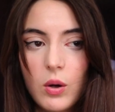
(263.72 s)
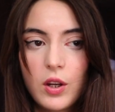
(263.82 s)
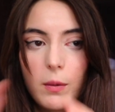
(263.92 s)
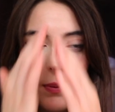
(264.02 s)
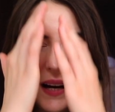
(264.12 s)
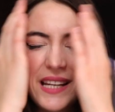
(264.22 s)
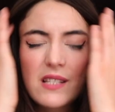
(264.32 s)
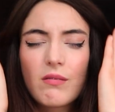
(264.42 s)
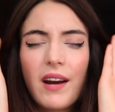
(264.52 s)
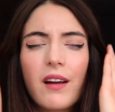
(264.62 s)
your brain
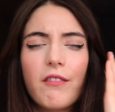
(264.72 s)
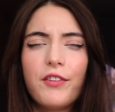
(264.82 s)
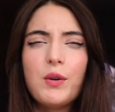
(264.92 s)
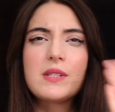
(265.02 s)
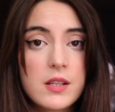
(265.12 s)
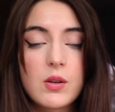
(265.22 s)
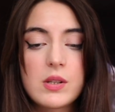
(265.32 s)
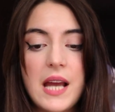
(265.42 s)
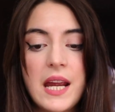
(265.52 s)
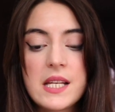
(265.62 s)
is very confused, so
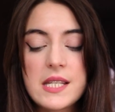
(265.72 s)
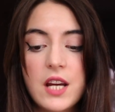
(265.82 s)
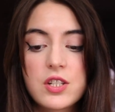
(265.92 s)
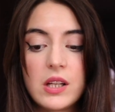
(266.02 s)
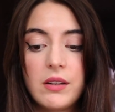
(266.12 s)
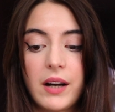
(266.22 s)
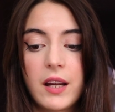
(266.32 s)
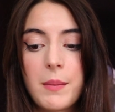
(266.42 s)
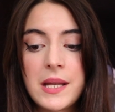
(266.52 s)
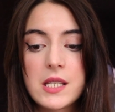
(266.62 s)
science actually
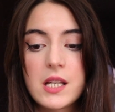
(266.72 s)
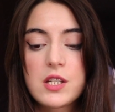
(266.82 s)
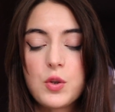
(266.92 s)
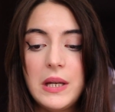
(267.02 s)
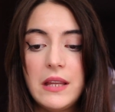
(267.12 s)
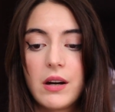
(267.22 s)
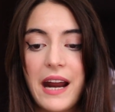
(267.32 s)
recommends us to either